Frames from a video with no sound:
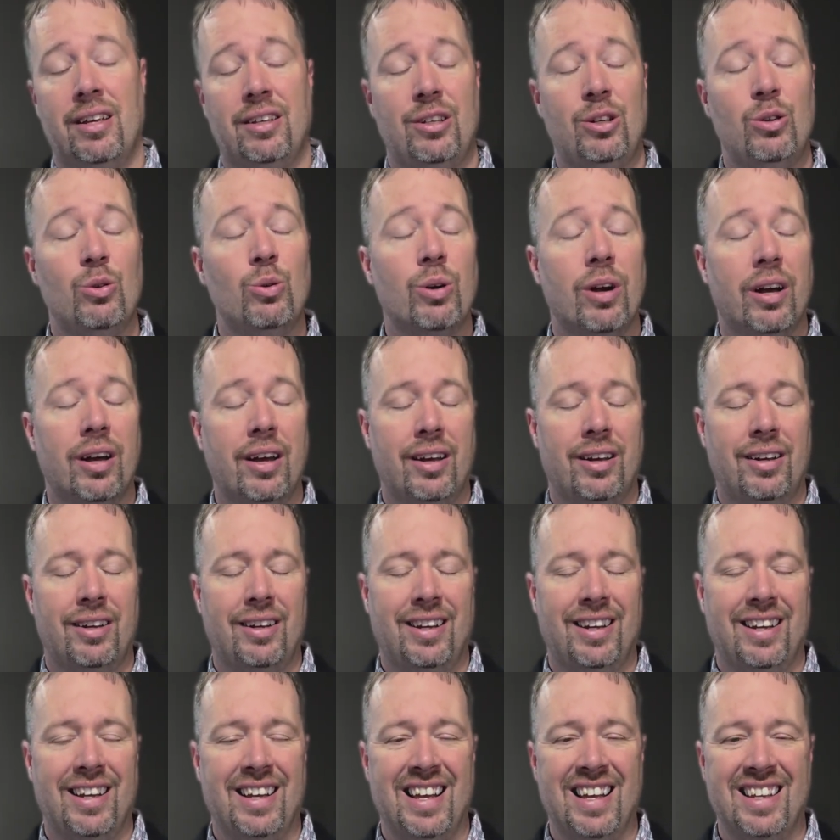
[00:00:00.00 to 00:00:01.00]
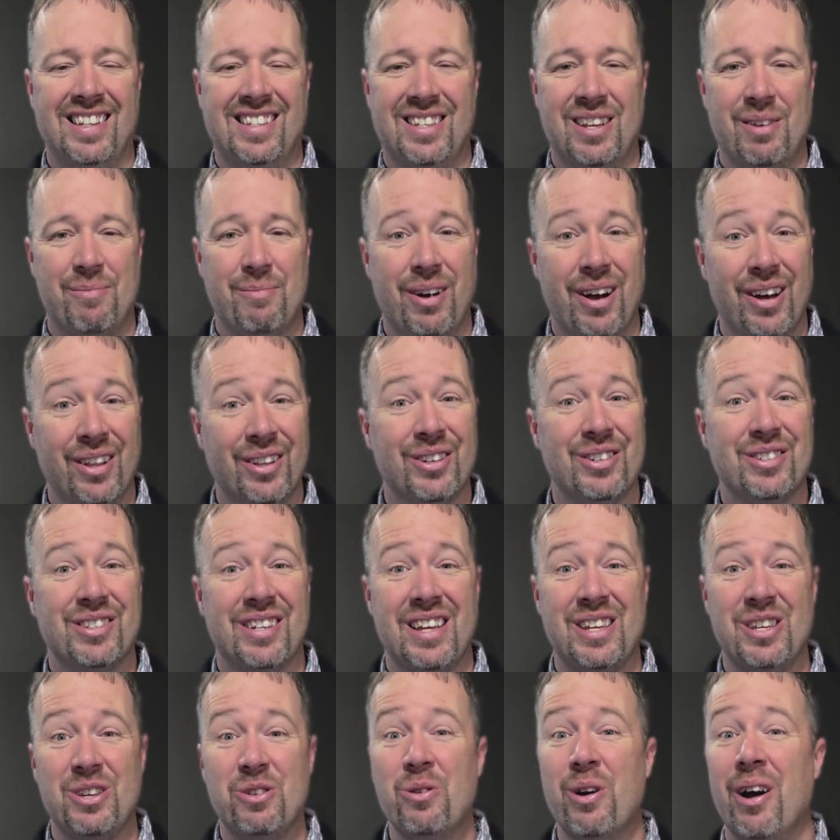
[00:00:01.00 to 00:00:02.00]
you
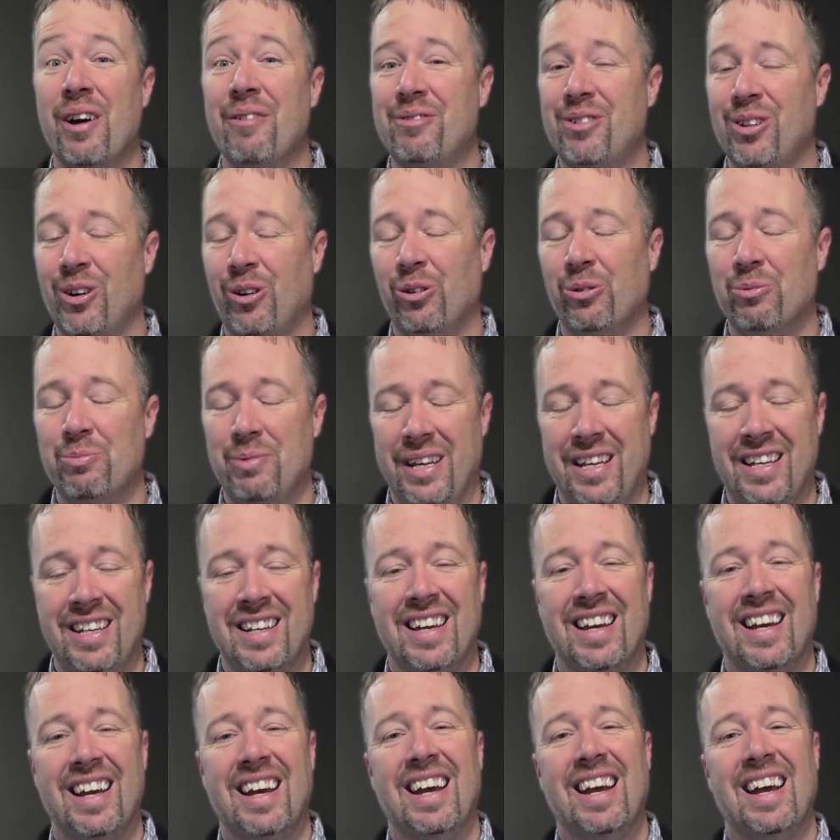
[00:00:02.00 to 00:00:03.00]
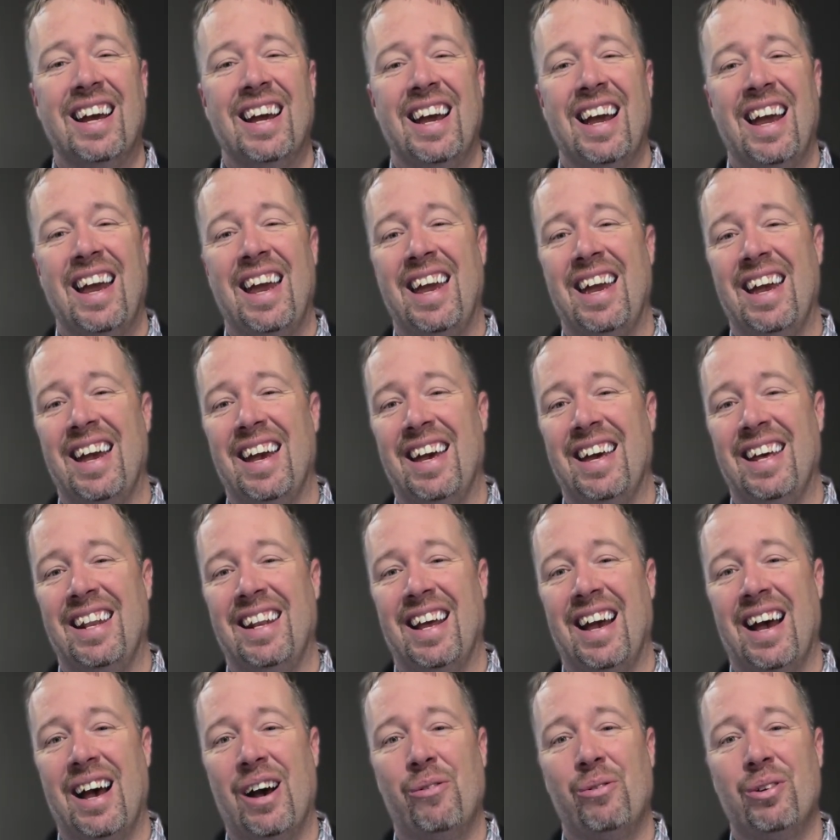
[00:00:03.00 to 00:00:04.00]
have told me, and
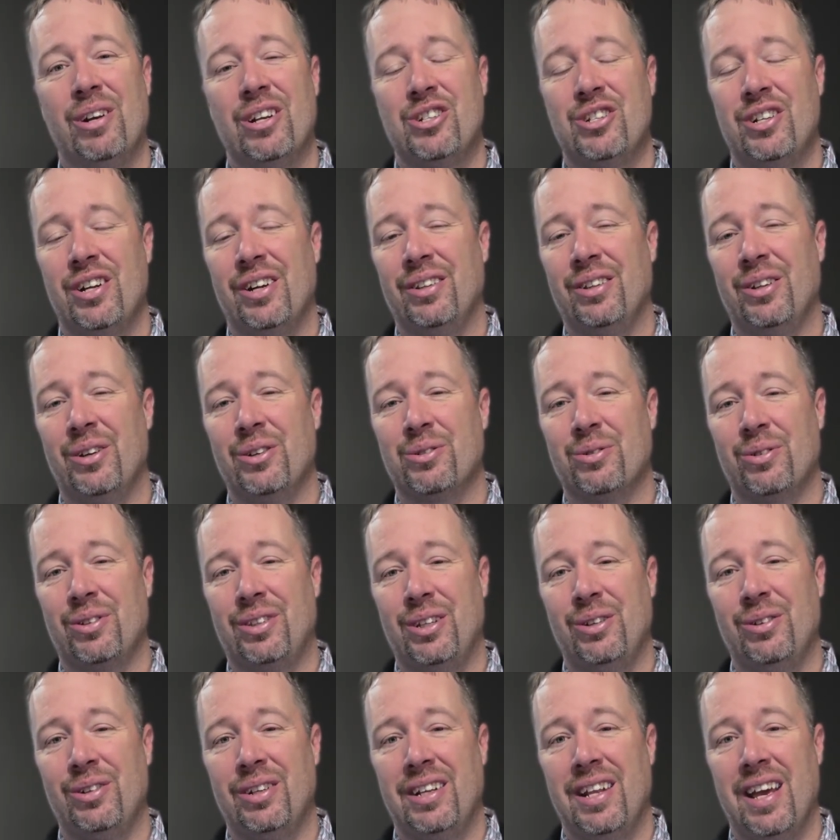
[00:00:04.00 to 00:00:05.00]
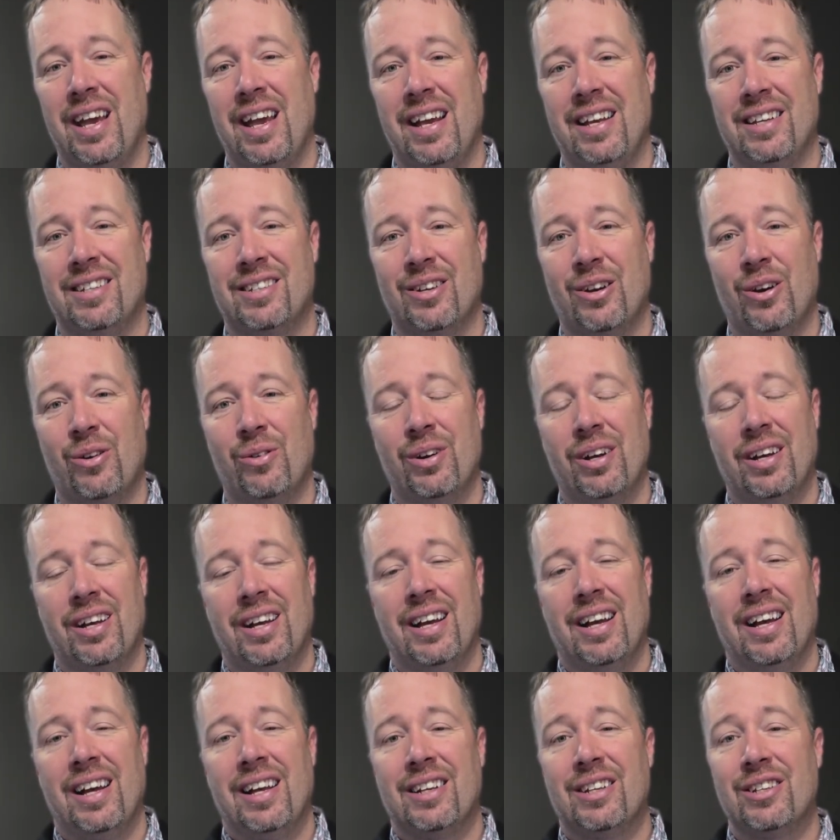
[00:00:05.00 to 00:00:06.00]
I want to share those with you today. So
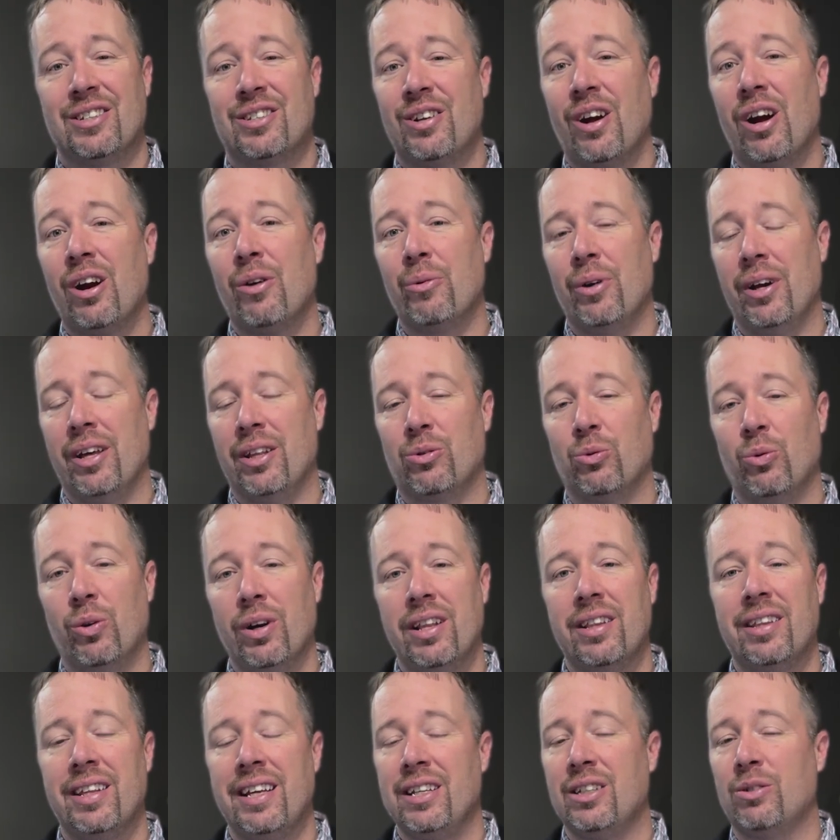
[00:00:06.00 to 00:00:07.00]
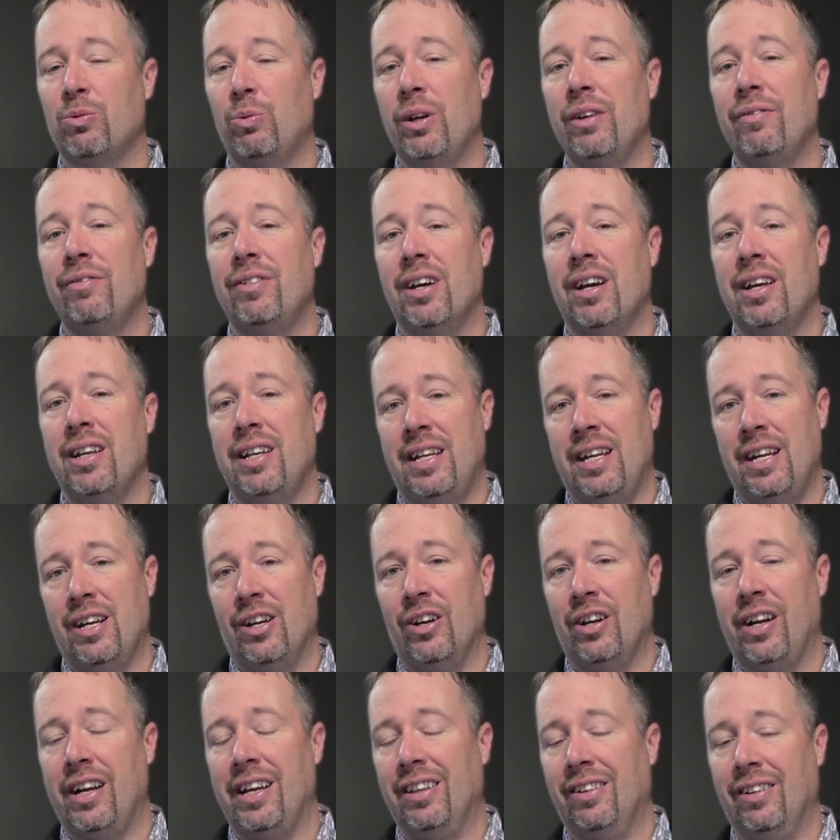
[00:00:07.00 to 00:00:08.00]
to start with, one of the things we've done
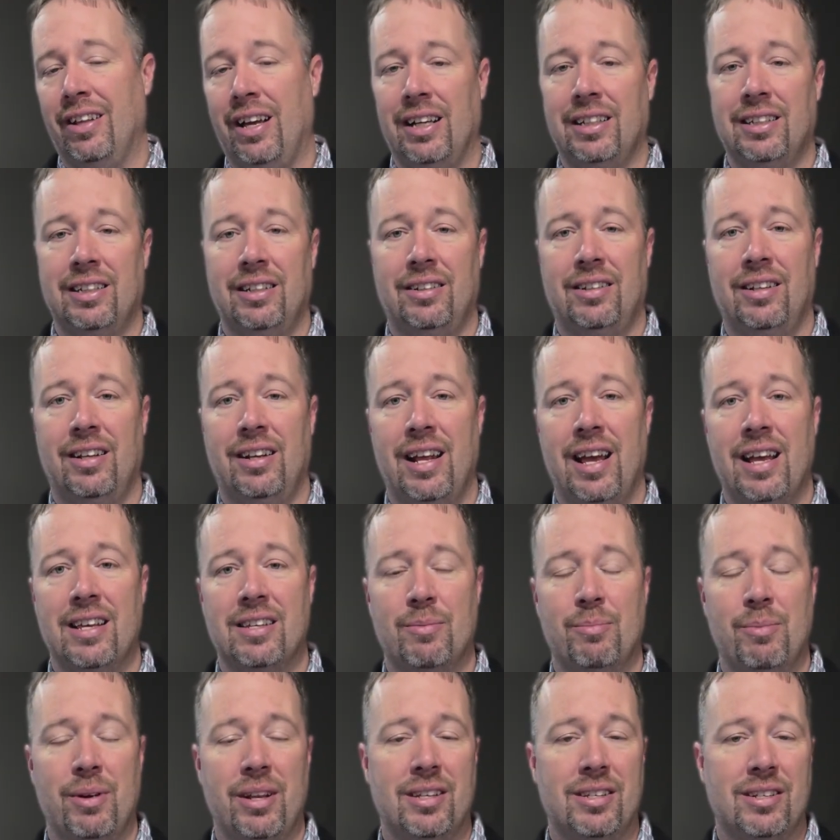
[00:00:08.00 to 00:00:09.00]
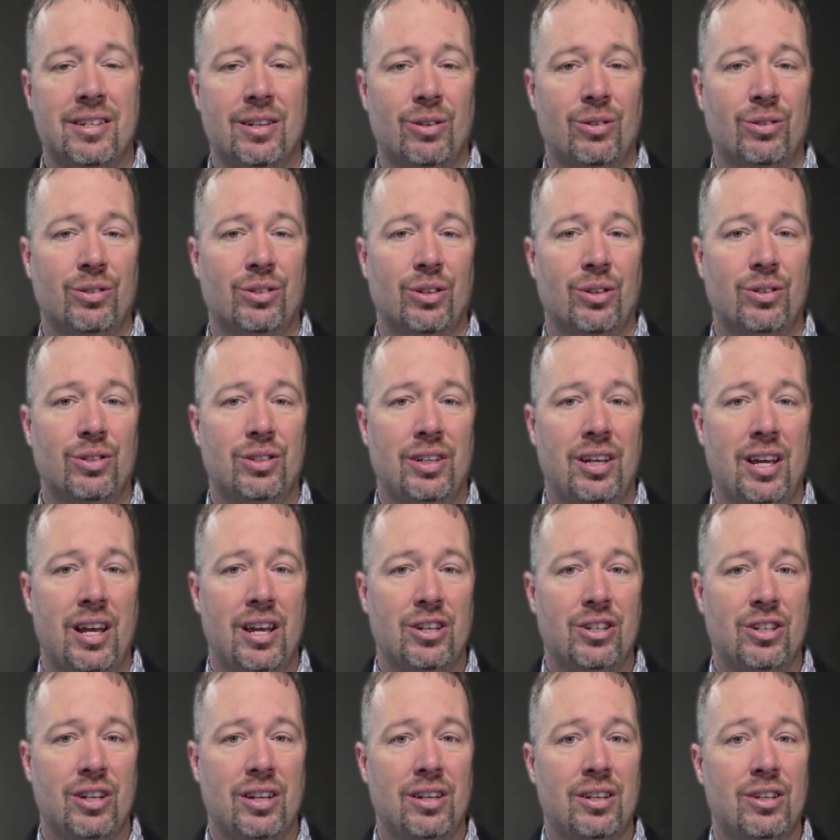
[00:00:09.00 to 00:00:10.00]
here in Lexington as a ministerial
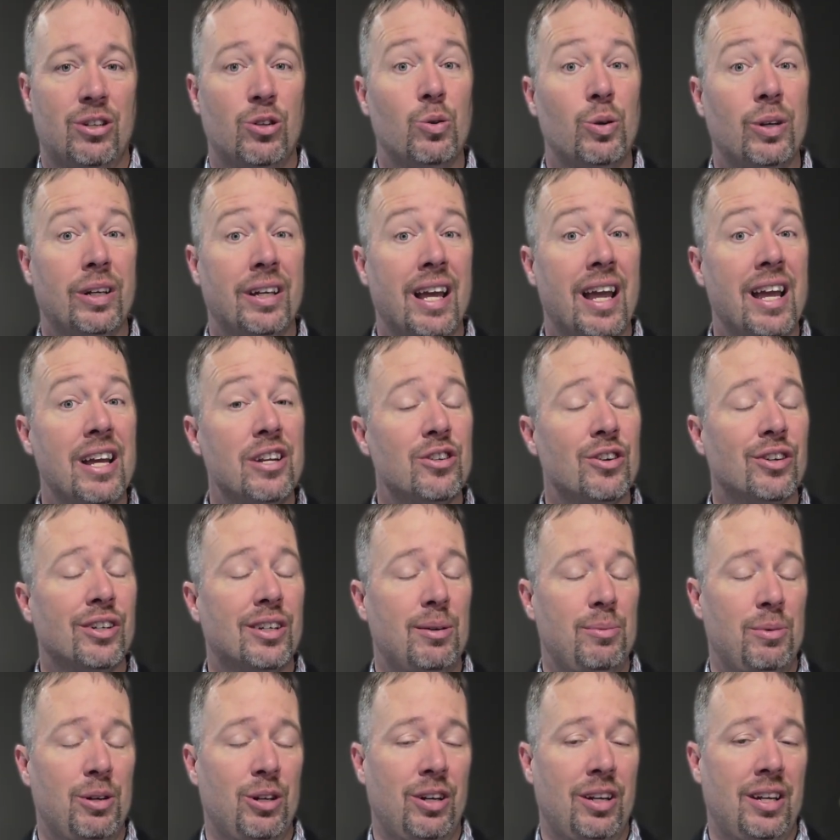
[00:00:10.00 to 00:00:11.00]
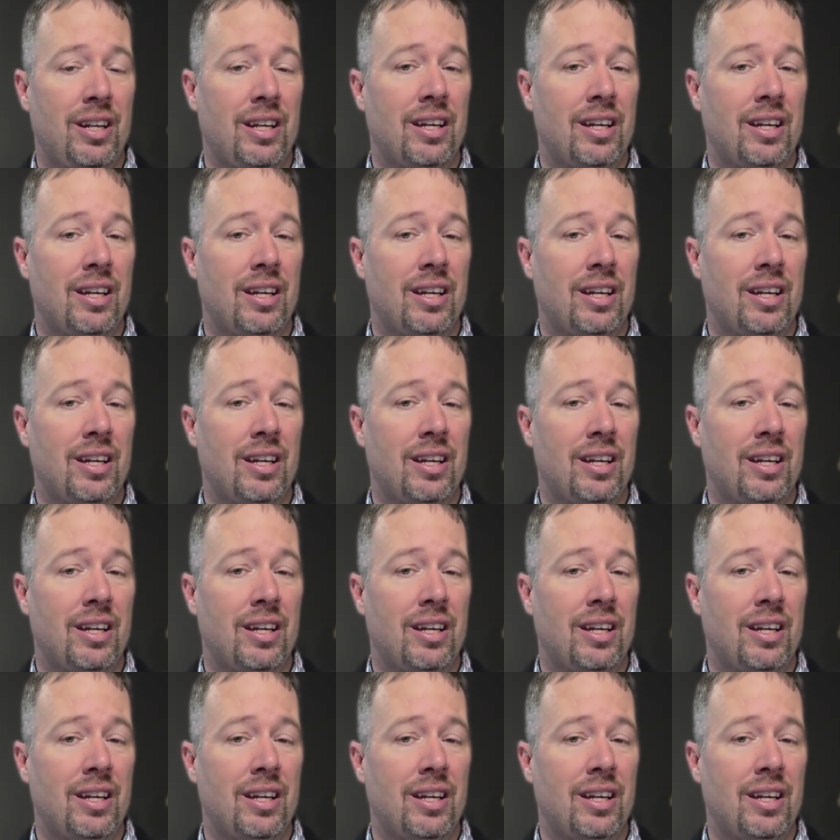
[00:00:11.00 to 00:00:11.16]
association to engage our community